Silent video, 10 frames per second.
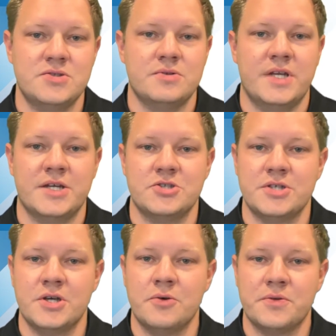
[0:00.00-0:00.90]
You can actually
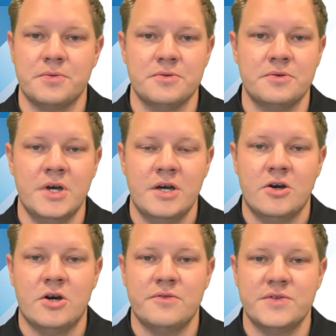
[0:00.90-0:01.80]
go through
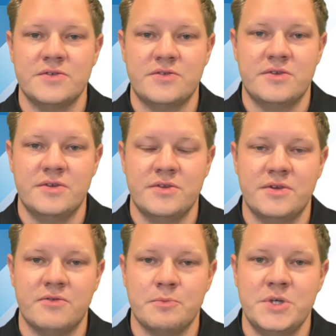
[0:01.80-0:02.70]
all these
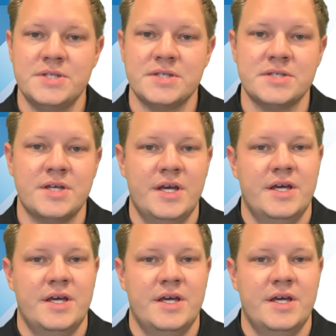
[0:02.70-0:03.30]
different pieces